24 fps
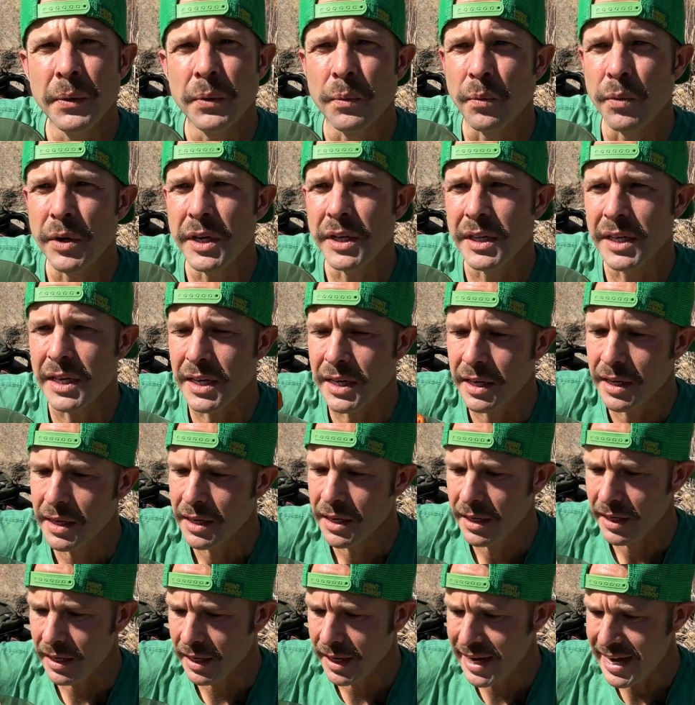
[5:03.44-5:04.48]
really
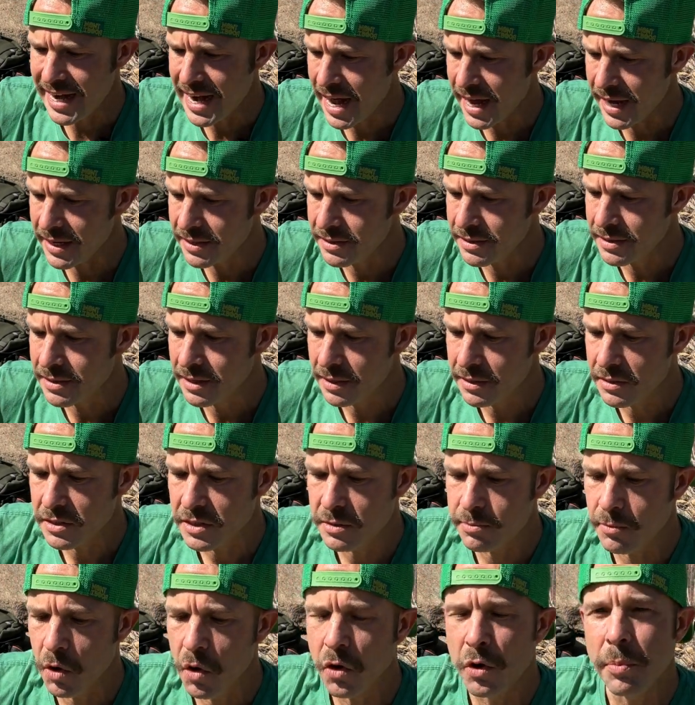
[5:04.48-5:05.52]
nice
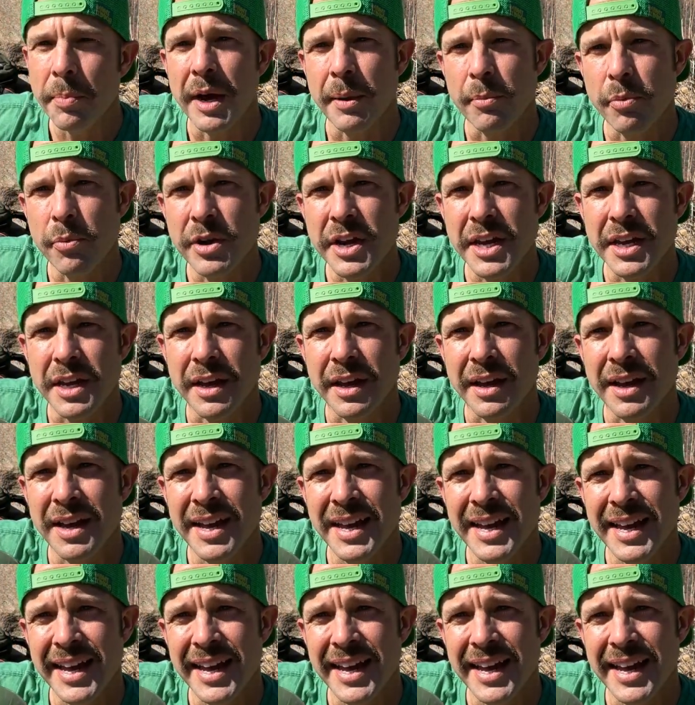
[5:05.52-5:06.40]
smoked paprika,